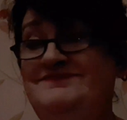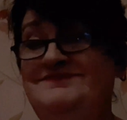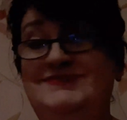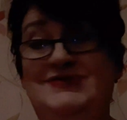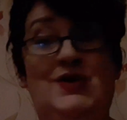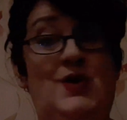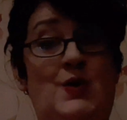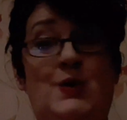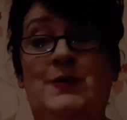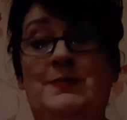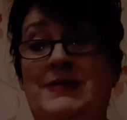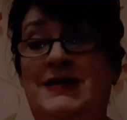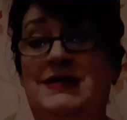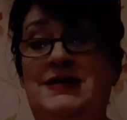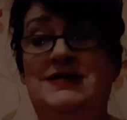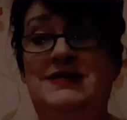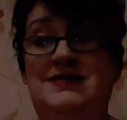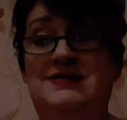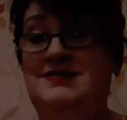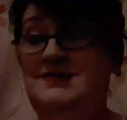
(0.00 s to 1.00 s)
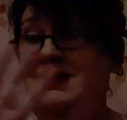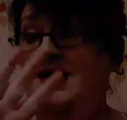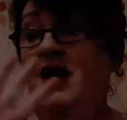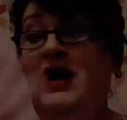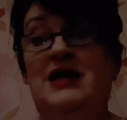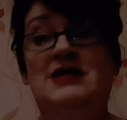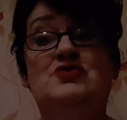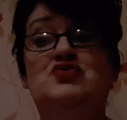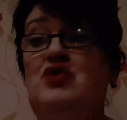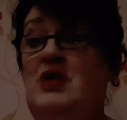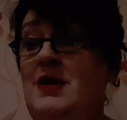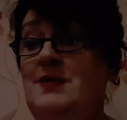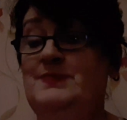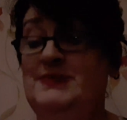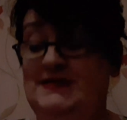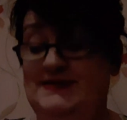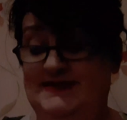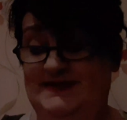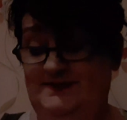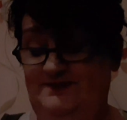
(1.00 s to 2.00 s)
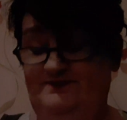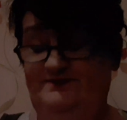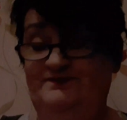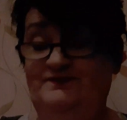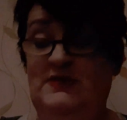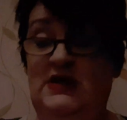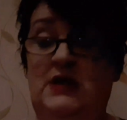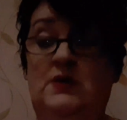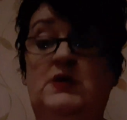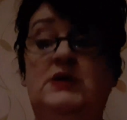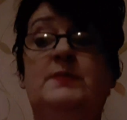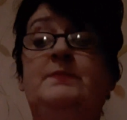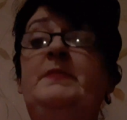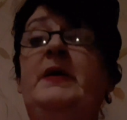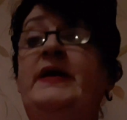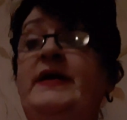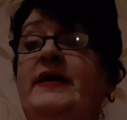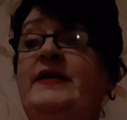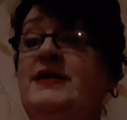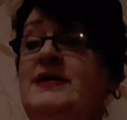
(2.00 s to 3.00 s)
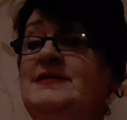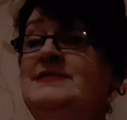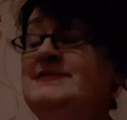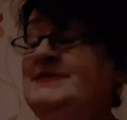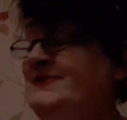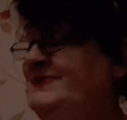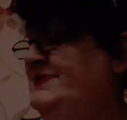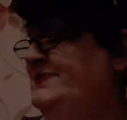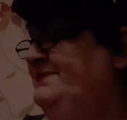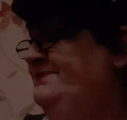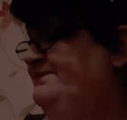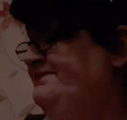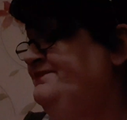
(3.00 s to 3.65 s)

Knowing me, I'll drop it with my hands.